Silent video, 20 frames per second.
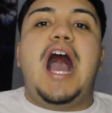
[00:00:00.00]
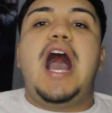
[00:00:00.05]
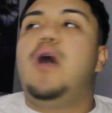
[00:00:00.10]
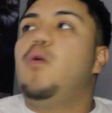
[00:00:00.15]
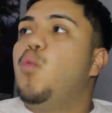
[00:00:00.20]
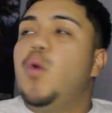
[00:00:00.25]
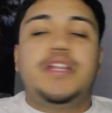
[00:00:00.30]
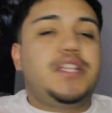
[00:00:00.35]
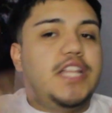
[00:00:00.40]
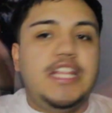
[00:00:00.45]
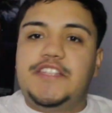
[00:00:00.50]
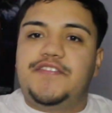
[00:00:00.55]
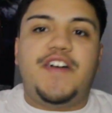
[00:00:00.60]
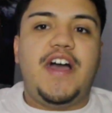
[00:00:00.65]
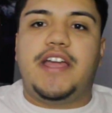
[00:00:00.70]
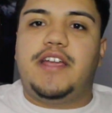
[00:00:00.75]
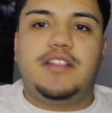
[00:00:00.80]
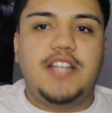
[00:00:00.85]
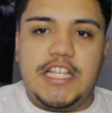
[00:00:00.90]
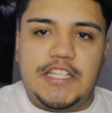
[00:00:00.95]
Let's
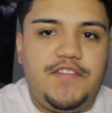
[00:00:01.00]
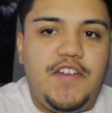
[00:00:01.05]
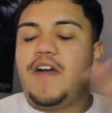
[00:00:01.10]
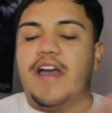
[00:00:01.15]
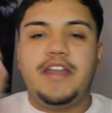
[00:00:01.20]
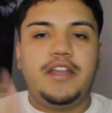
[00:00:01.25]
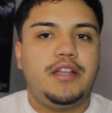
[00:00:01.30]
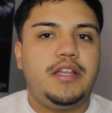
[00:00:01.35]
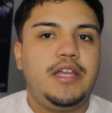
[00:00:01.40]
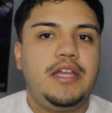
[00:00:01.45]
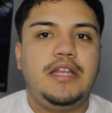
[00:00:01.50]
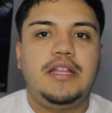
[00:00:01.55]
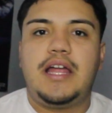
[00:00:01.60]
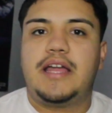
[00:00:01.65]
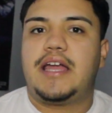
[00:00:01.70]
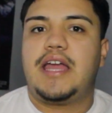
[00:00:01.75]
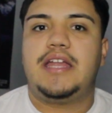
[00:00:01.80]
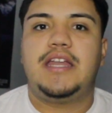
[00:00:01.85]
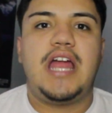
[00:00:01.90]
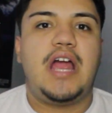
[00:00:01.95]
fight. Let's finally,
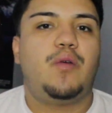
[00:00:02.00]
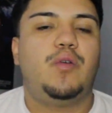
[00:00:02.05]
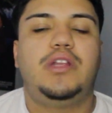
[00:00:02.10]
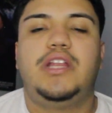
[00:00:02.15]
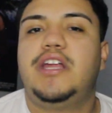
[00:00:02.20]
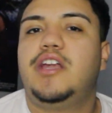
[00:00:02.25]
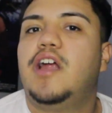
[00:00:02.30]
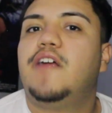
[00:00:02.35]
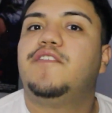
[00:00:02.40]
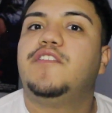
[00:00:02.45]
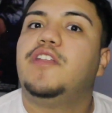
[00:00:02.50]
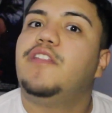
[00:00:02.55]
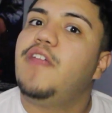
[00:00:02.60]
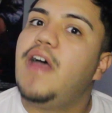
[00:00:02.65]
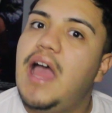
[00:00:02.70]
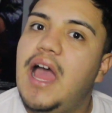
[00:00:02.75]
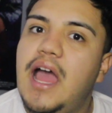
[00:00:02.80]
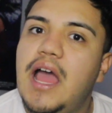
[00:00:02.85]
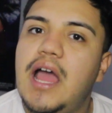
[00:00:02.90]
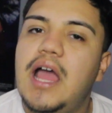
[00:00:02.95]
like, an hour later after
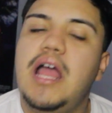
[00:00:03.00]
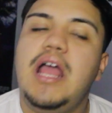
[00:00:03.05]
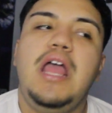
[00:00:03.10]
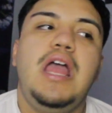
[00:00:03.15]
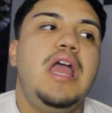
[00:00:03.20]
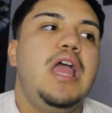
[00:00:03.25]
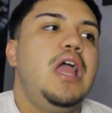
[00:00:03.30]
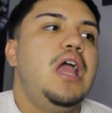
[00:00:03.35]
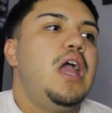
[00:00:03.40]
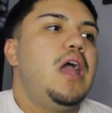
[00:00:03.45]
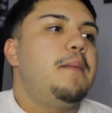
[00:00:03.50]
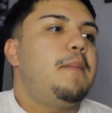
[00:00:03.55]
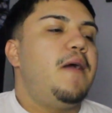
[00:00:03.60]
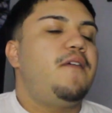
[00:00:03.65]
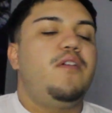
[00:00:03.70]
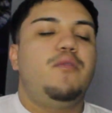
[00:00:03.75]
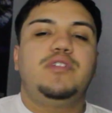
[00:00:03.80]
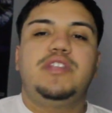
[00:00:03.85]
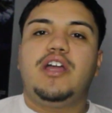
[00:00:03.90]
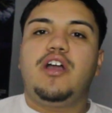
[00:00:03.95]
that, my
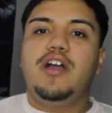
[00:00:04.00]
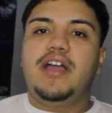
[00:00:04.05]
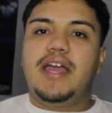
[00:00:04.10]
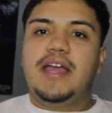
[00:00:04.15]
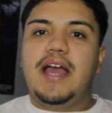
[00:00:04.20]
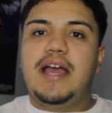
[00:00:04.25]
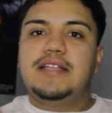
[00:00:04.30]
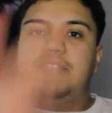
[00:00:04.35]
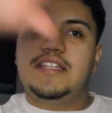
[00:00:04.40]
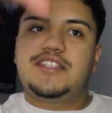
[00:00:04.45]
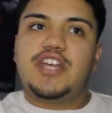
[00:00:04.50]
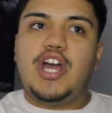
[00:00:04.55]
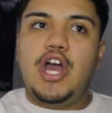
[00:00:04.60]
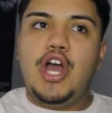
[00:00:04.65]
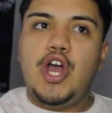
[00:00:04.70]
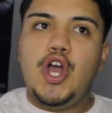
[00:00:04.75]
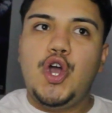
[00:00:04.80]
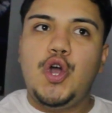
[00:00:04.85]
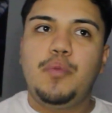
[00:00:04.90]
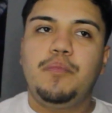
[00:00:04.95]
friend was like, okay guys, let's go
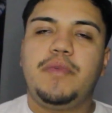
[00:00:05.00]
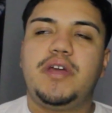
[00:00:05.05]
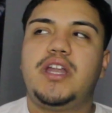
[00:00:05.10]
home.